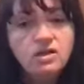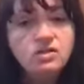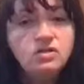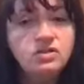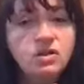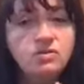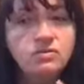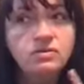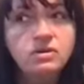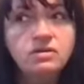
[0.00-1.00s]

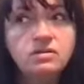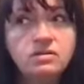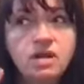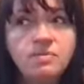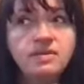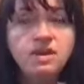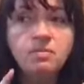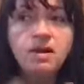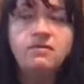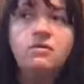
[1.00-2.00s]
So stop and think
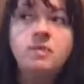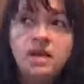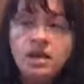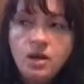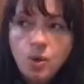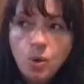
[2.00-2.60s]
about it for a minute.